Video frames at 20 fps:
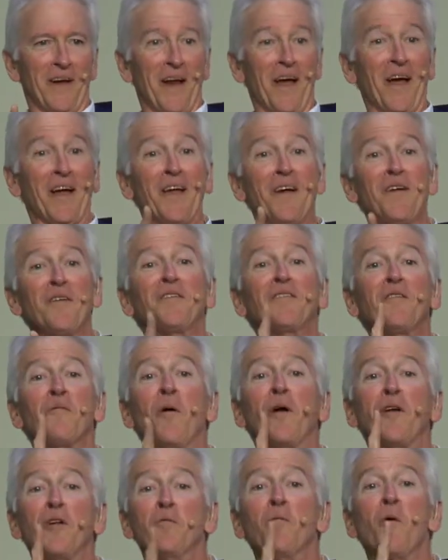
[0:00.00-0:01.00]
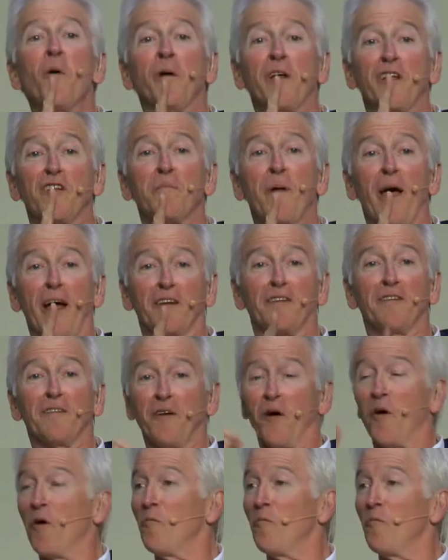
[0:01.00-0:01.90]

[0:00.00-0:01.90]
Now, here's the one you won't expect,